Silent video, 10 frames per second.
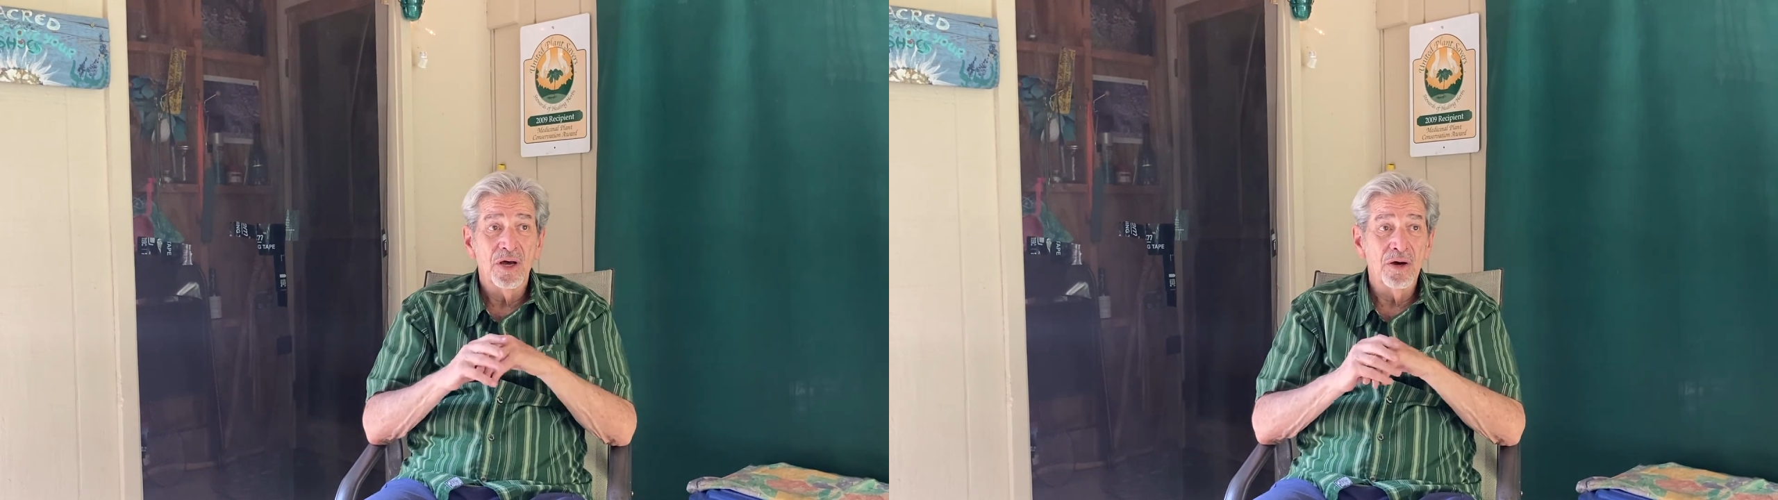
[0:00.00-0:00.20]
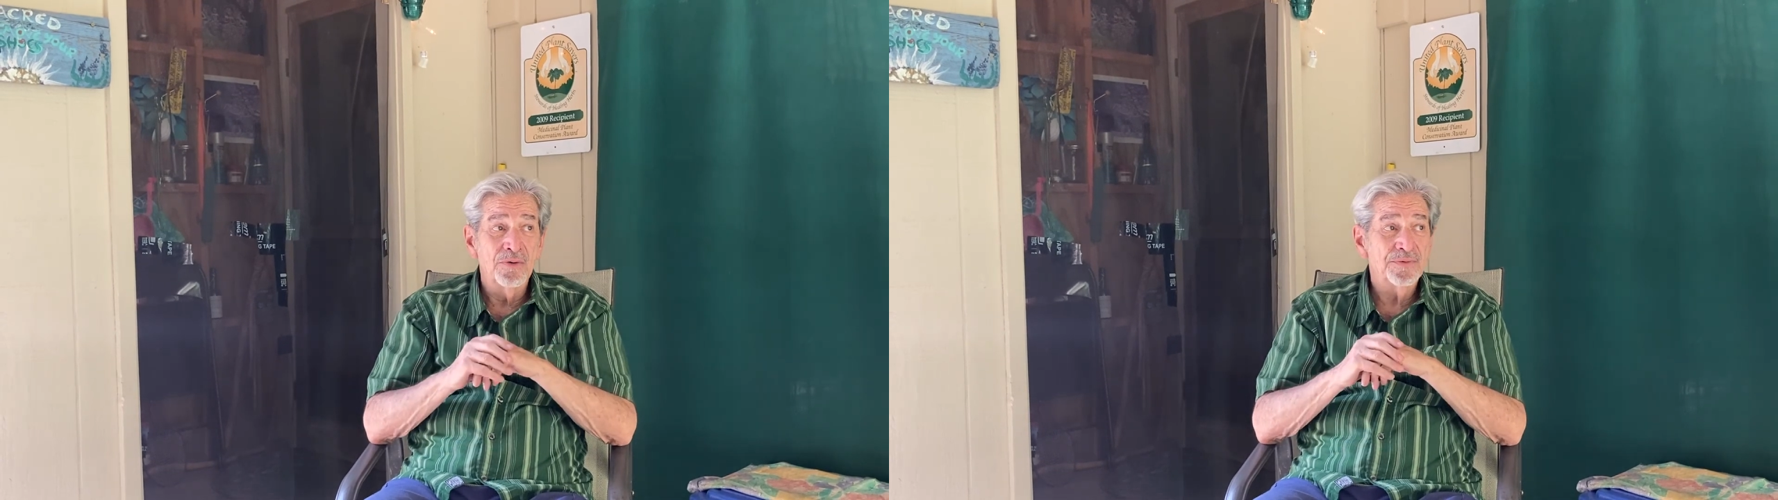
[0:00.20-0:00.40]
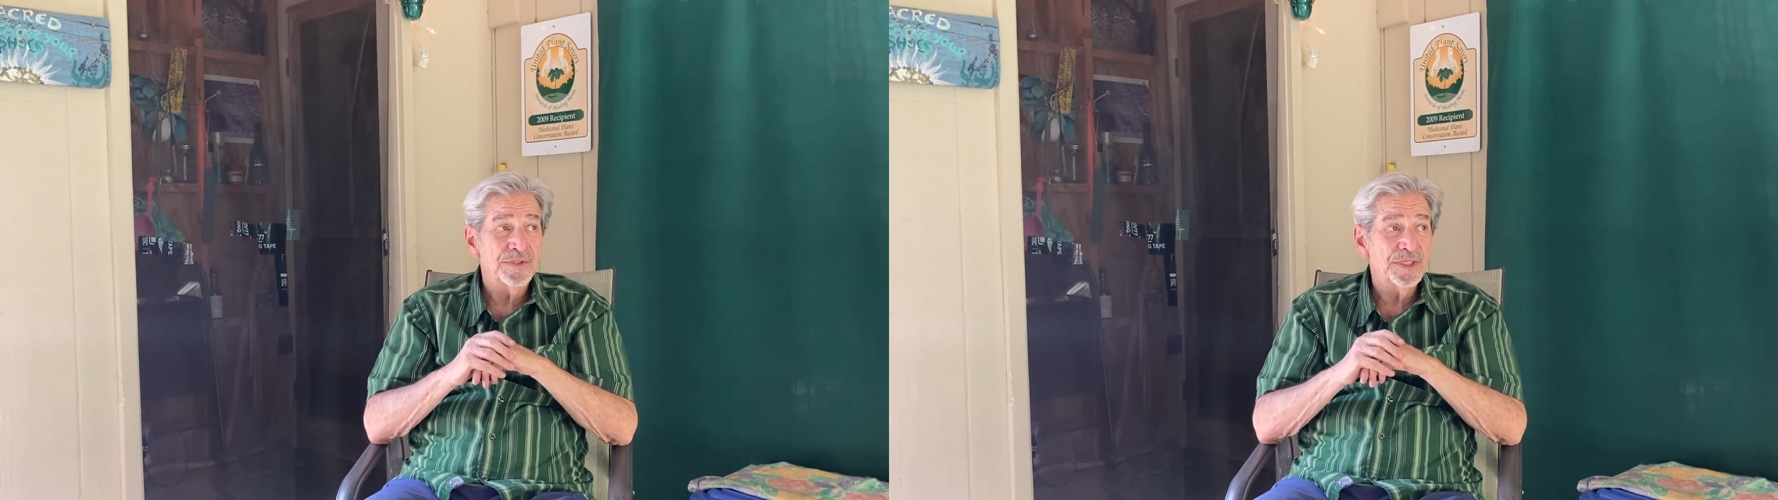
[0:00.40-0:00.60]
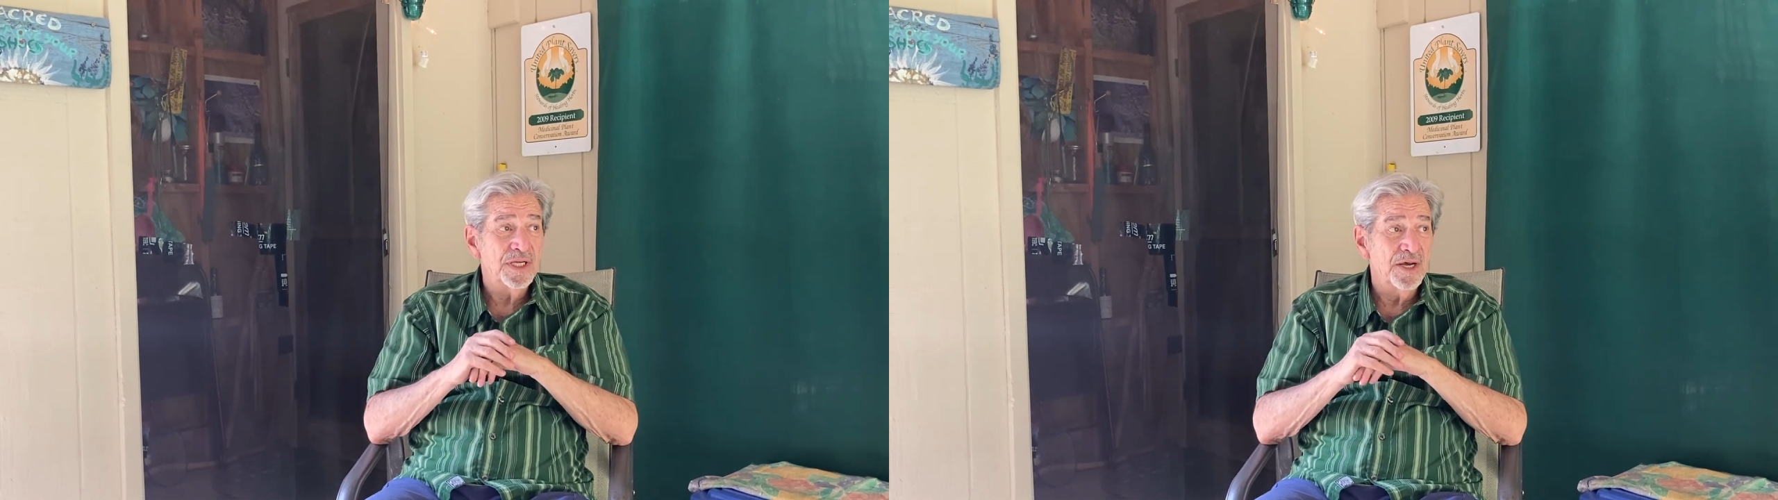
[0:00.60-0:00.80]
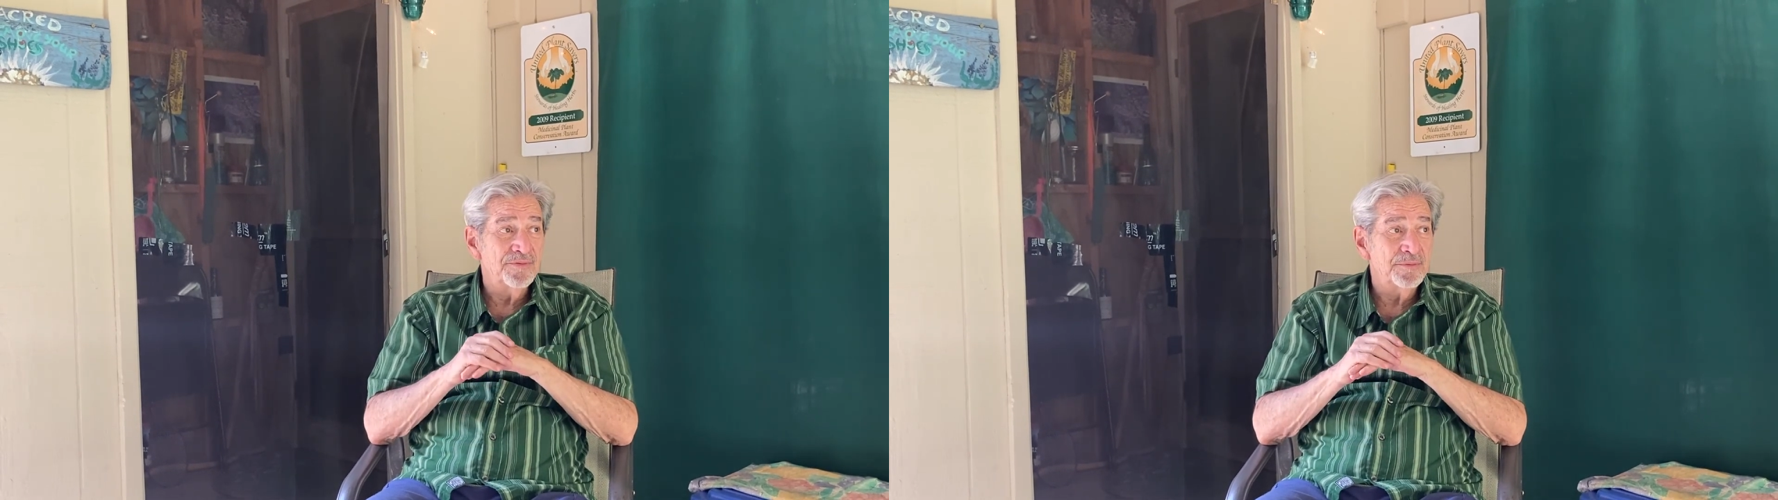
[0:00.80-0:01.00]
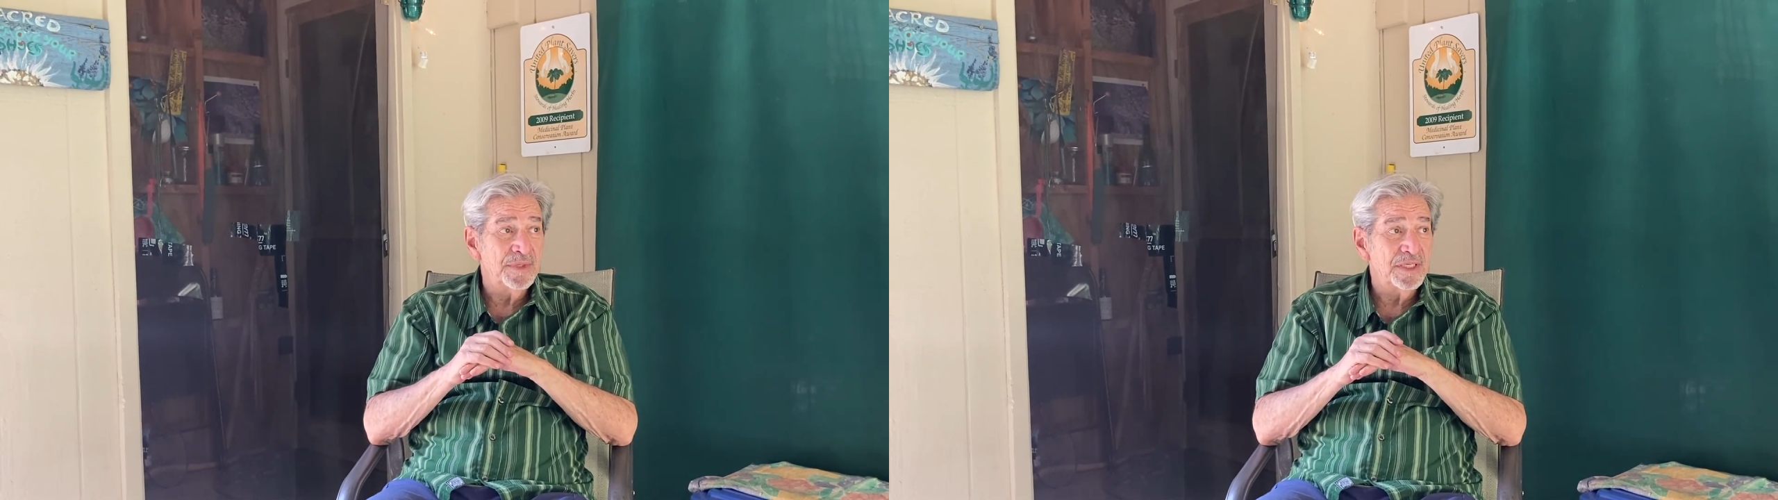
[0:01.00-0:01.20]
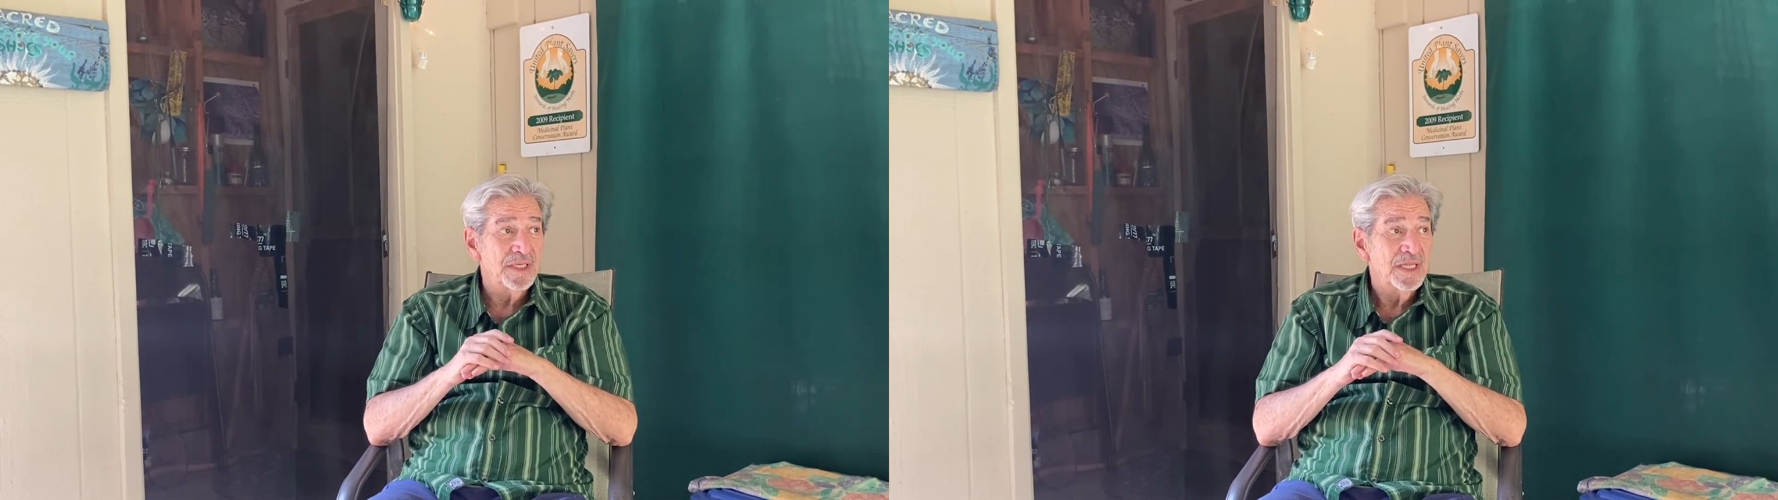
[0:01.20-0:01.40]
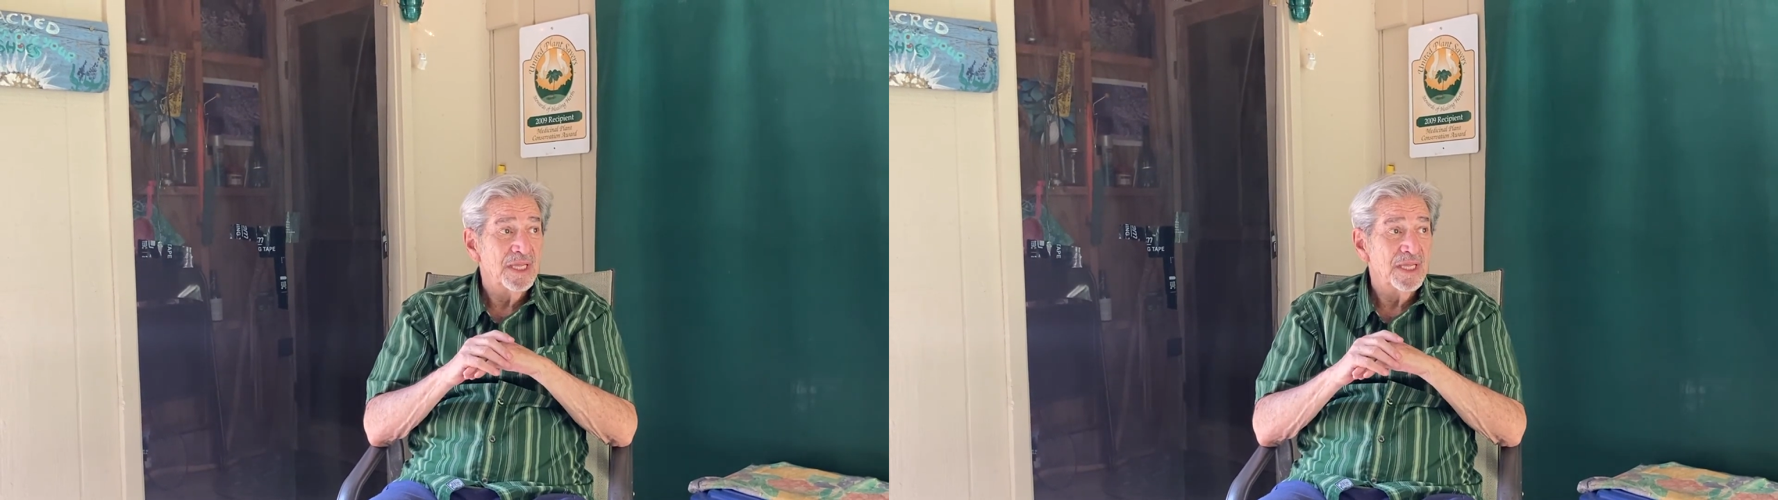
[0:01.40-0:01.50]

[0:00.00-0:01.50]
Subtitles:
over to government